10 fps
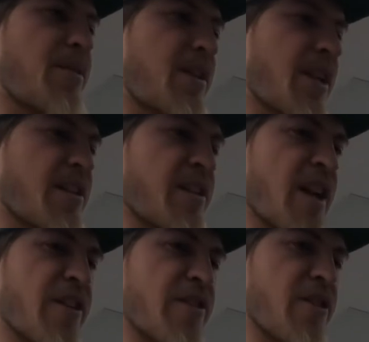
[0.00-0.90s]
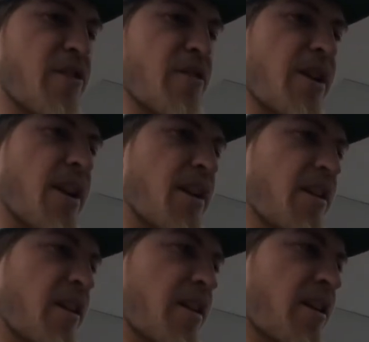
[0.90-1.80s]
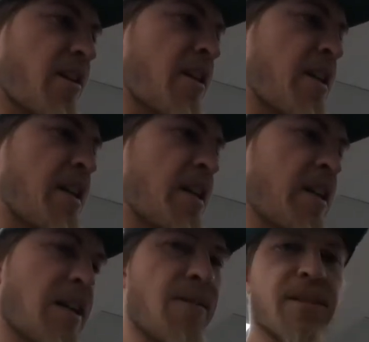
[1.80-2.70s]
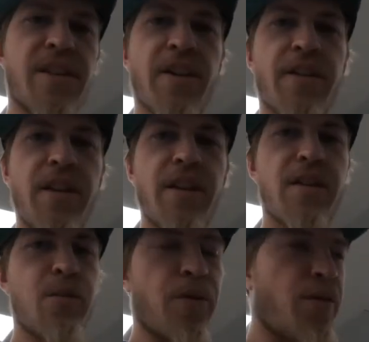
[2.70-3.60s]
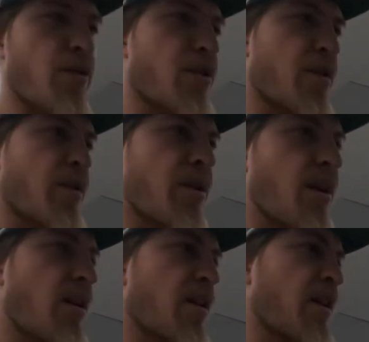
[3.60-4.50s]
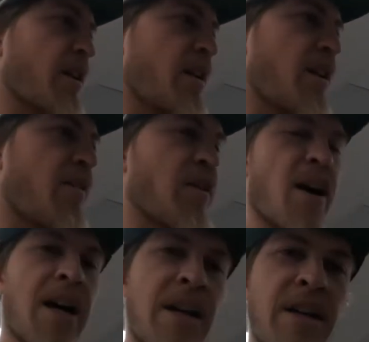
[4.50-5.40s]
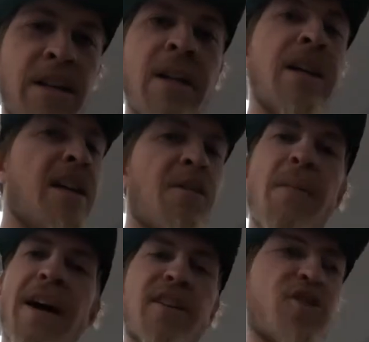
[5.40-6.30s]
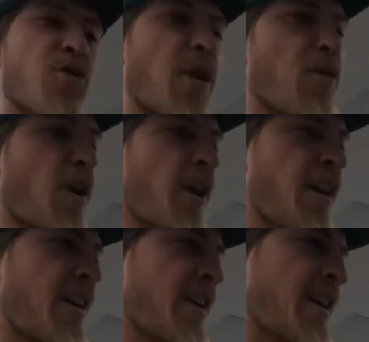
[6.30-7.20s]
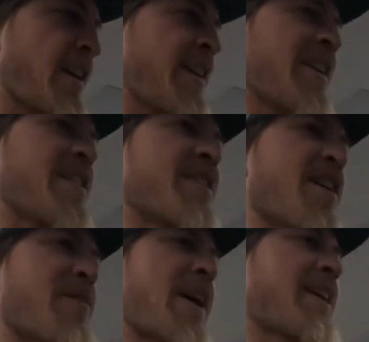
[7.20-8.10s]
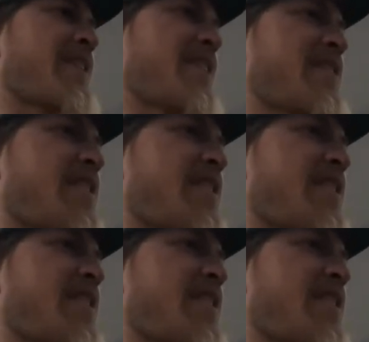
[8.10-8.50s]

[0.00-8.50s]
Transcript: the next day or so, and if it's healthy, we'll throw the turbo kit on. If not, back to square one. Let's dive back into this